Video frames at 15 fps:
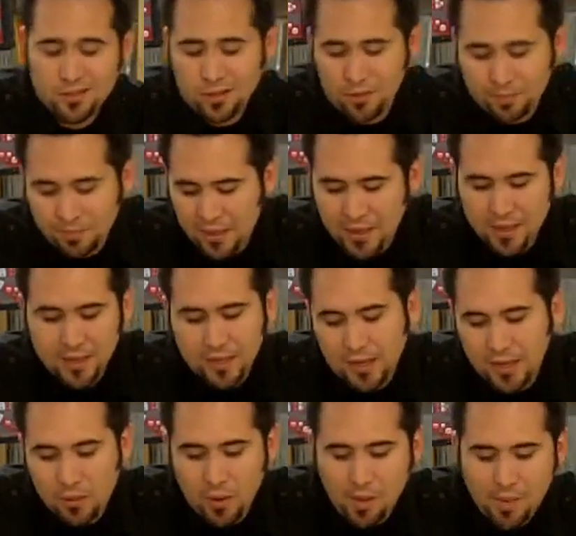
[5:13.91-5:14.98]
So
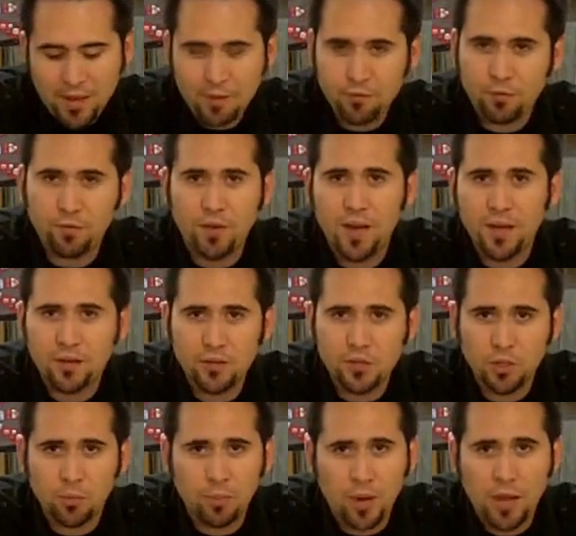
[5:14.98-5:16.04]
anyway, I make it for fun.
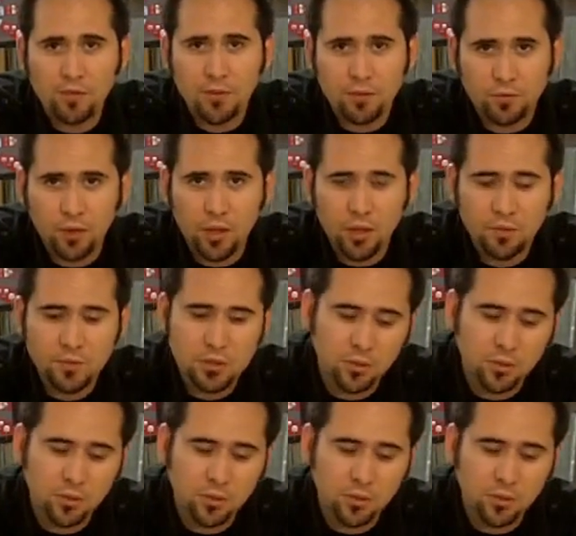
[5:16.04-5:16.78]
There's no profit involved.